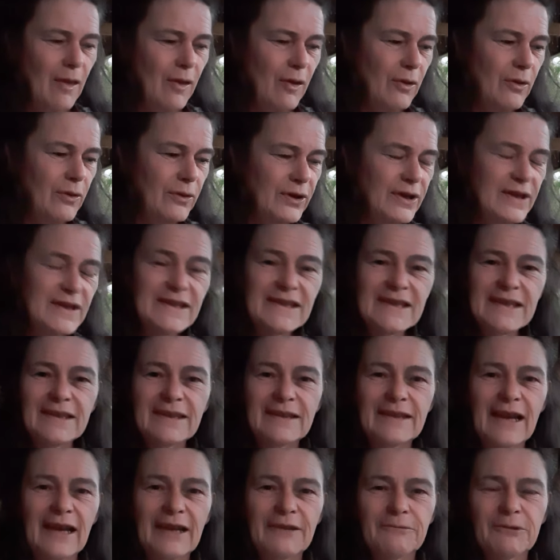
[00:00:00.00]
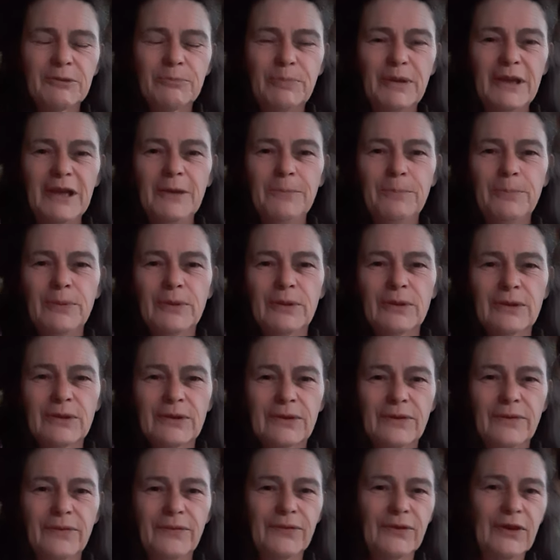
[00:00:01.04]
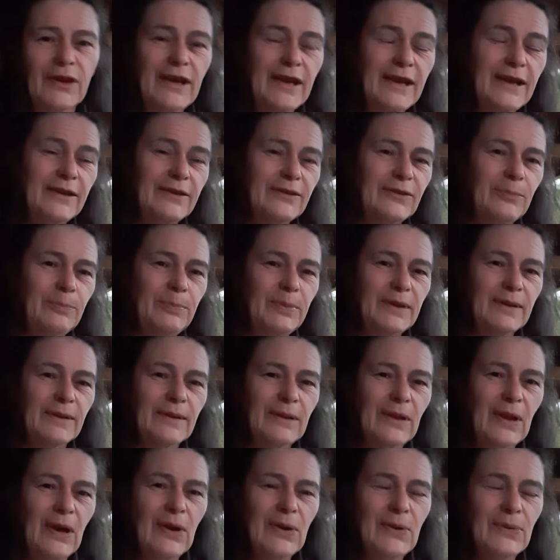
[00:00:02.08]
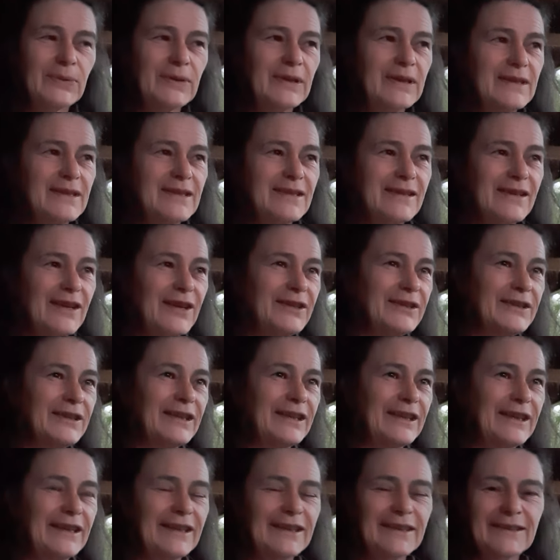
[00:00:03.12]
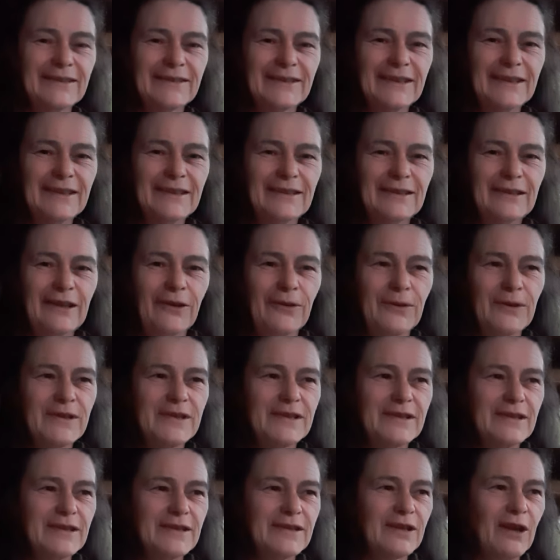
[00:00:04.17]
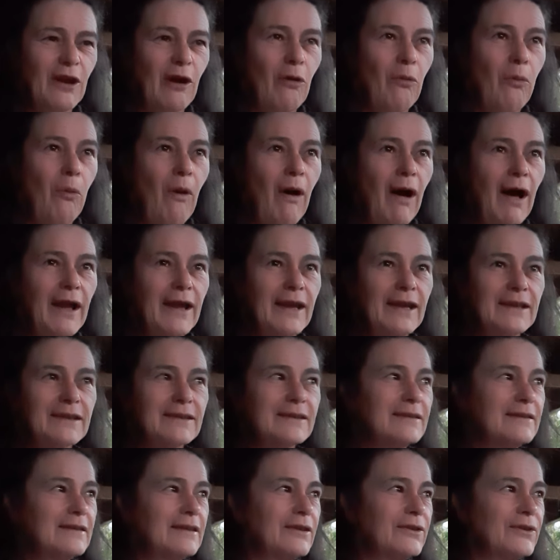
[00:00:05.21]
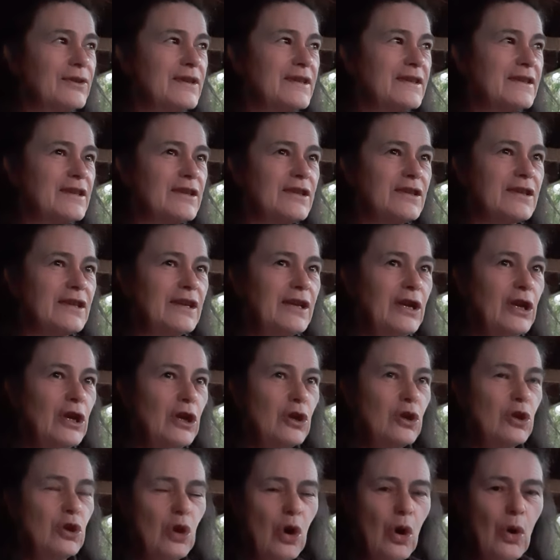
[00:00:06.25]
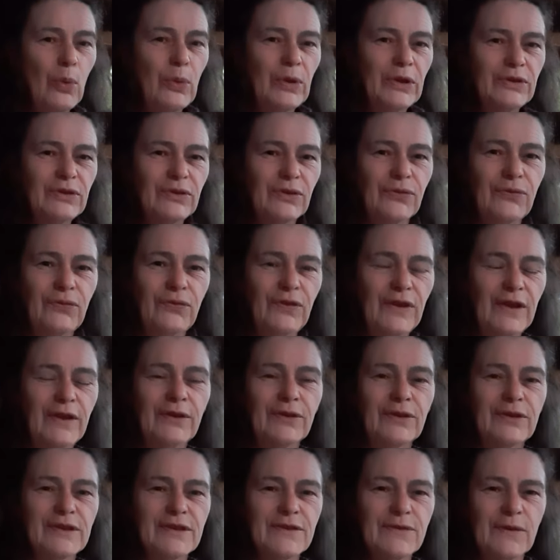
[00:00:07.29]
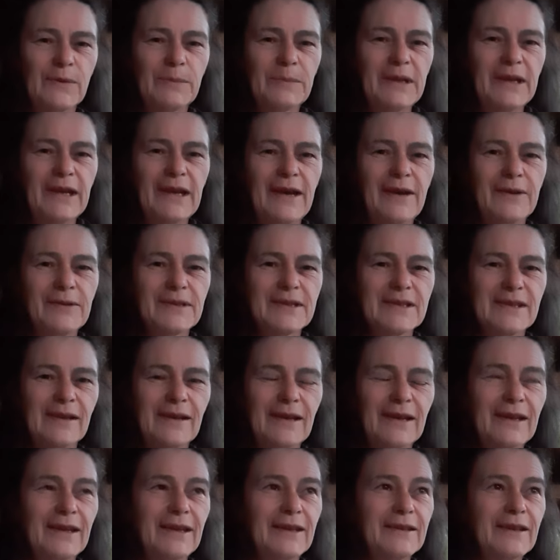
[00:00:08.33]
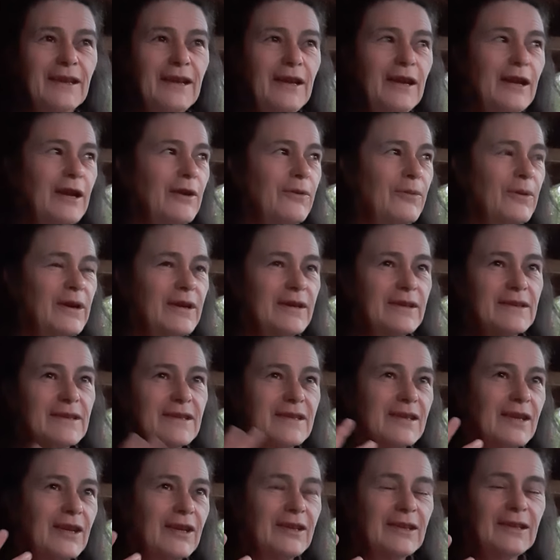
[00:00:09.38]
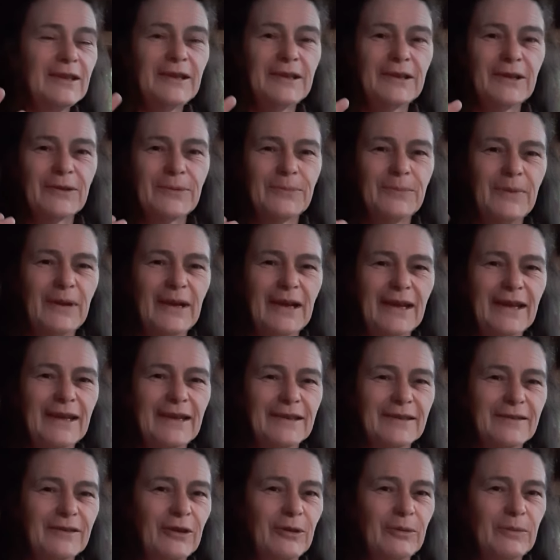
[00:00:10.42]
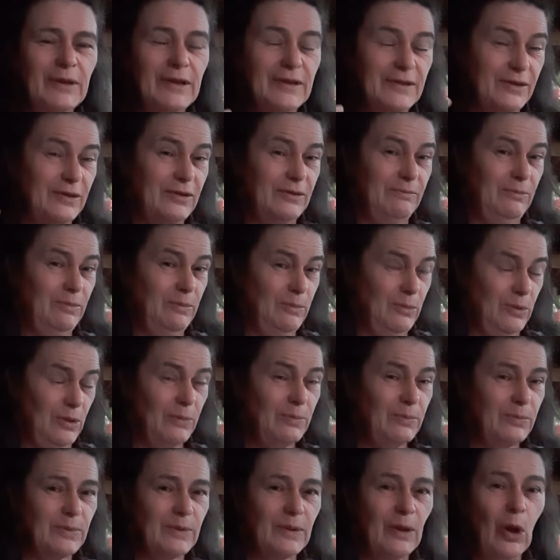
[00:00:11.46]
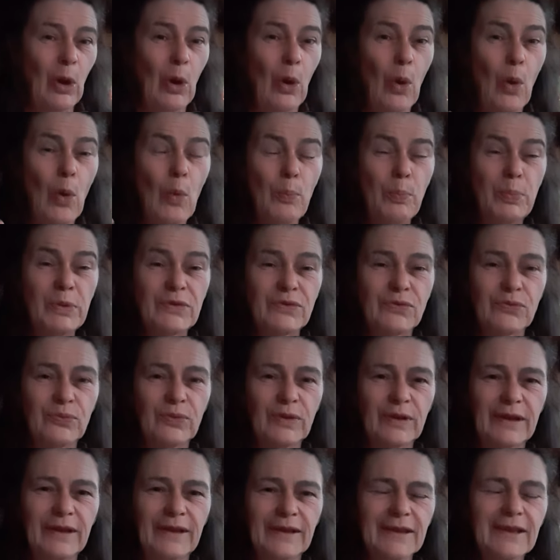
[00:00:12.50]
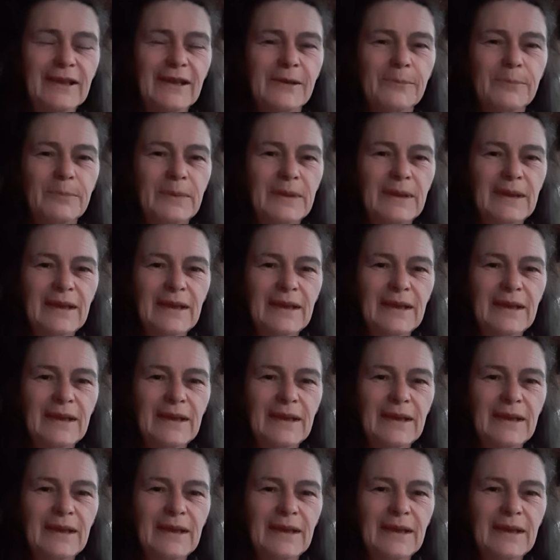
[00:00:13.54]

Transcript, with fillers: Or is it that when people are afraid to be alone and suddenly, right, there is this quiet, there is this no interference from the outside, where then suddenly their mind is you know, opens really up